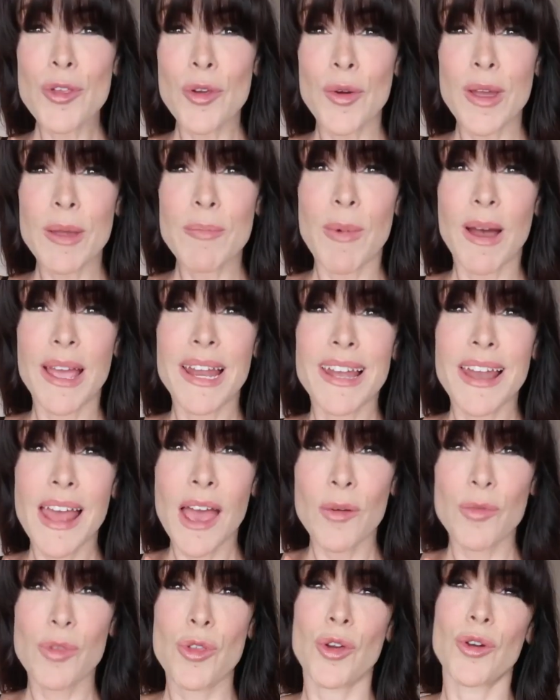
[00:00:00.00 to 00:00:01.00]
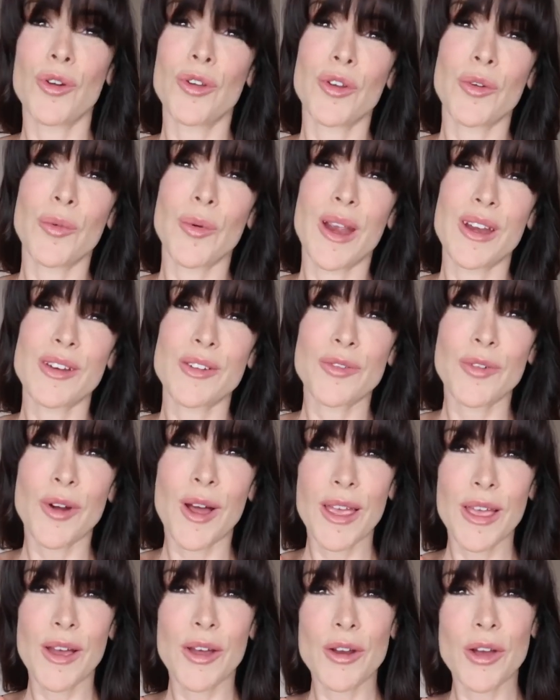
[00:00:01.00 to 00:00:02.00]
you enjoyed my Lounge Underwear
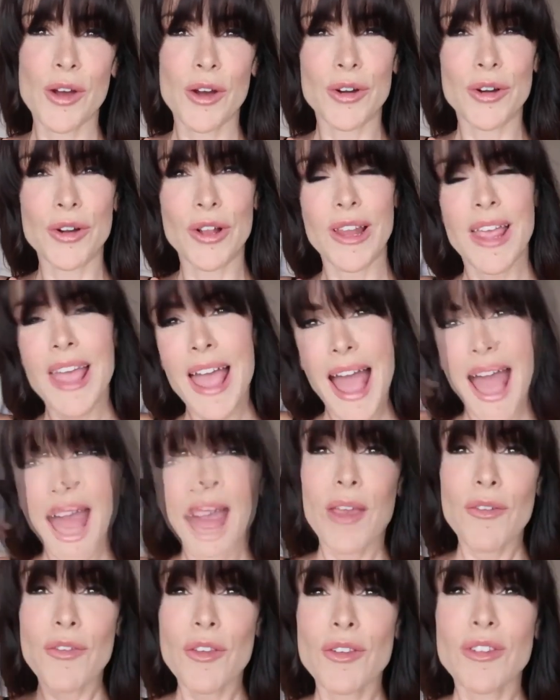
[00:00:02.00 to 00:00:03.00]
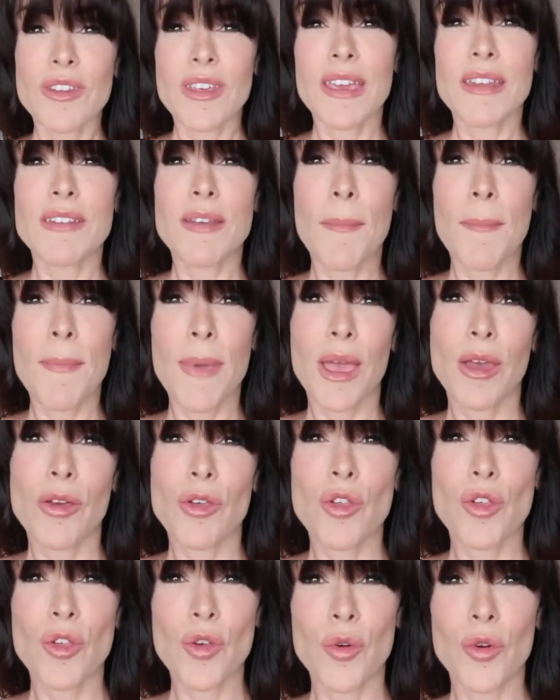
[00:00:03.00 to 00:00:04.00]
try-on haul. If you did, make
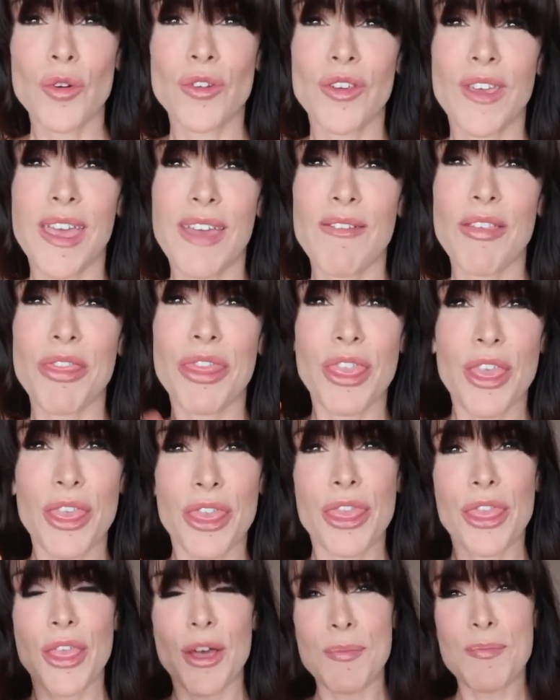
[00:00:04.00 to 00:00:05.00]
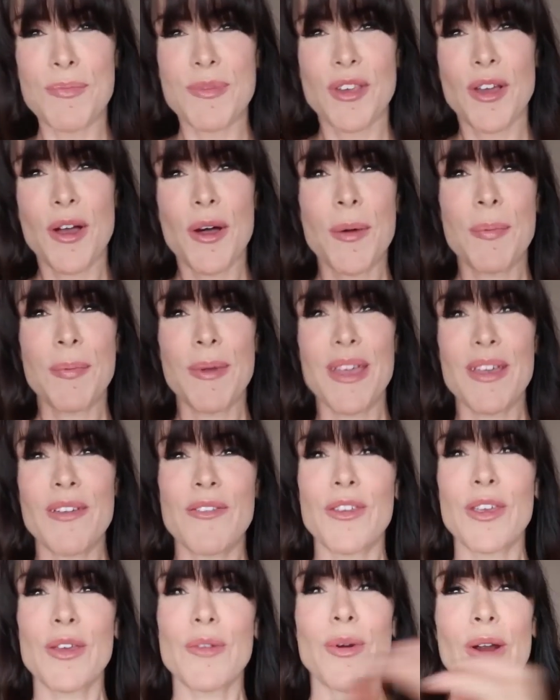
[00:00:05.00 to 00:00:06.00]
sure to give it the thumbs up.
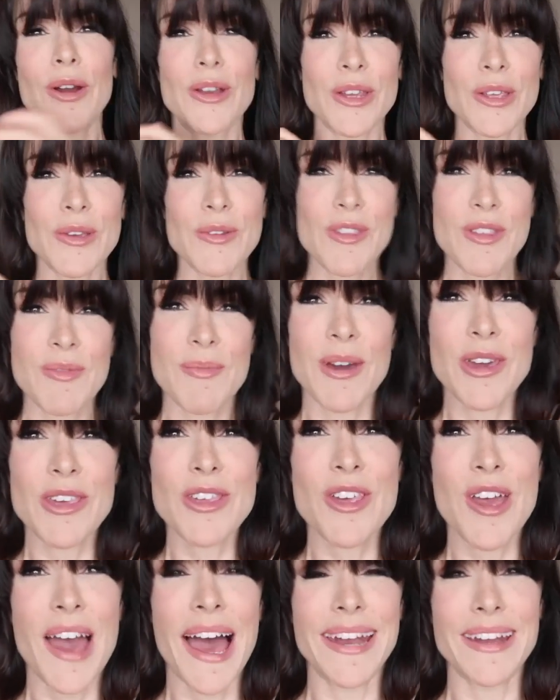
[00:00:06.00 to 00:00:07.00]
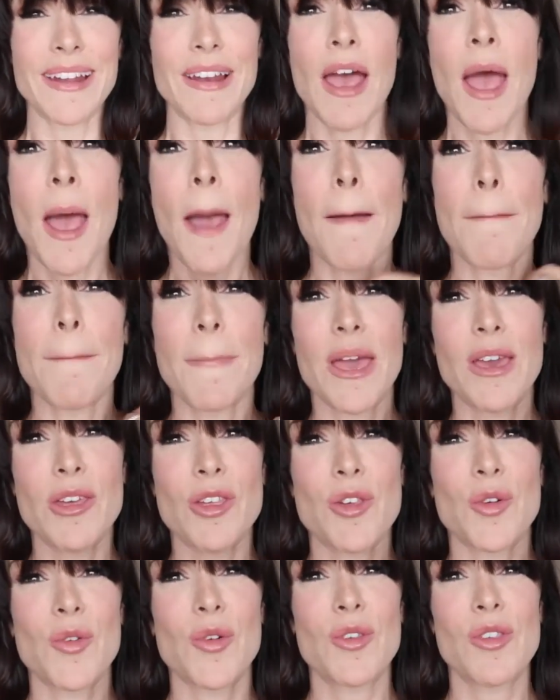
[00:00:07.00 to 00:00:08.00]
If you are new to my channel, make
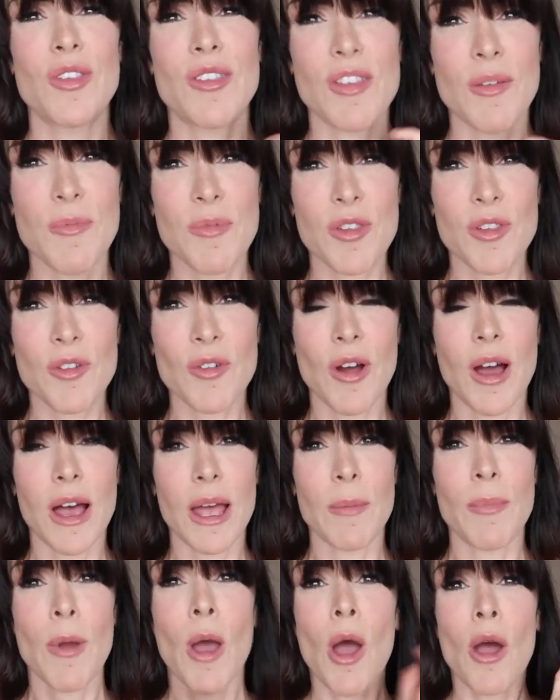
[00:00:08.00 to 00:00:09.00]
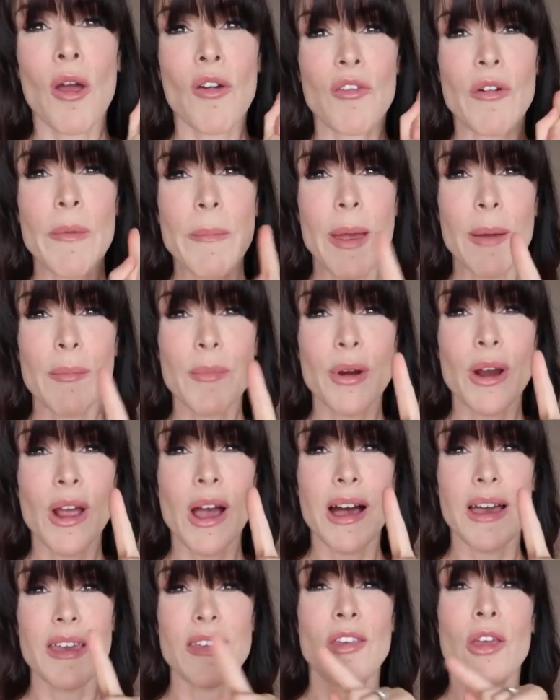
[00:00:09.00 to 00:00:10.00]
sure to subscribe. Remember
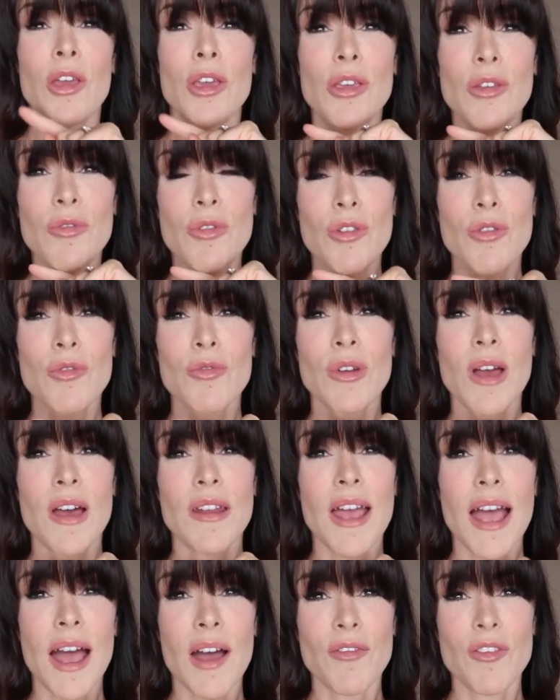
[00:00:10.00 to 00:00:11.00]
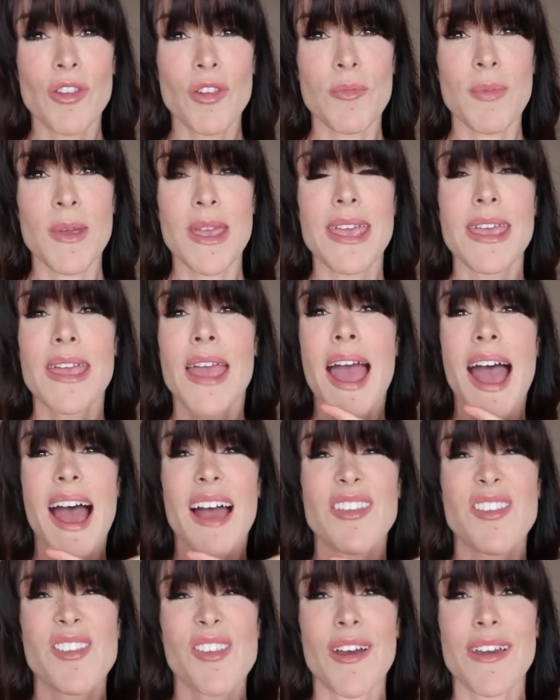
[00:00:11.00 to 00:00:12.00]
guys, you do not have to be
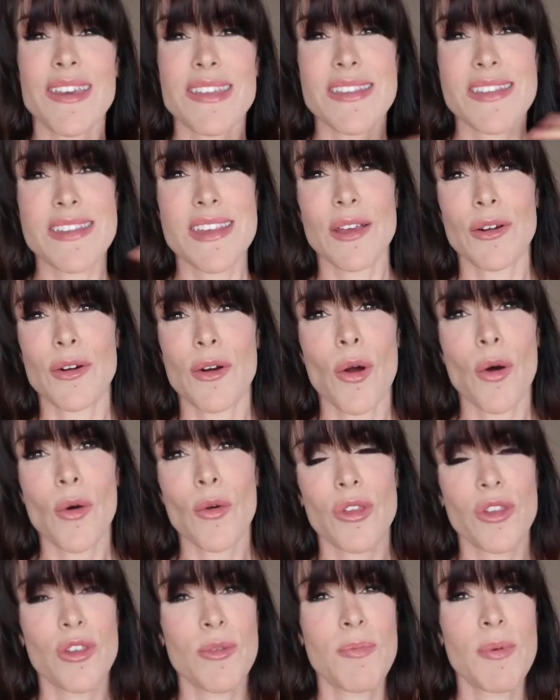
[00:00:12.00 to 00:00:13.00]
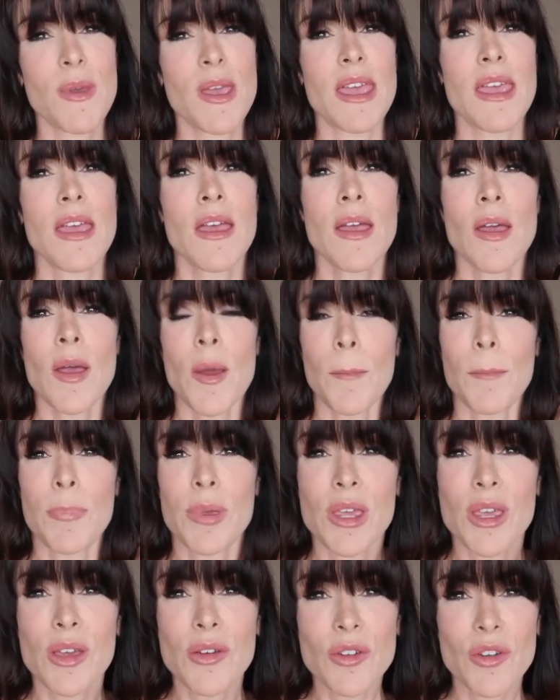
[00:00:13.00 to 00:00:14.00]
a size 0 to be
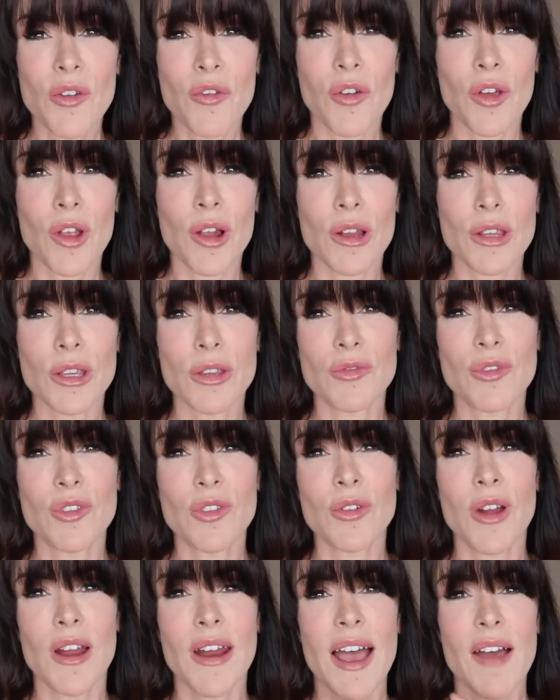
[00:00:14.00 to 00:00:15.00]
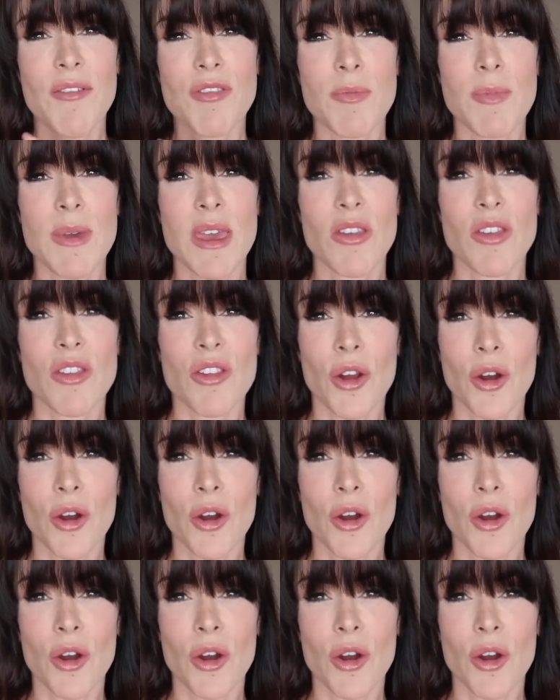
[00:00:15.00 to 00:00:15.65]
beautiful. You do not have to be a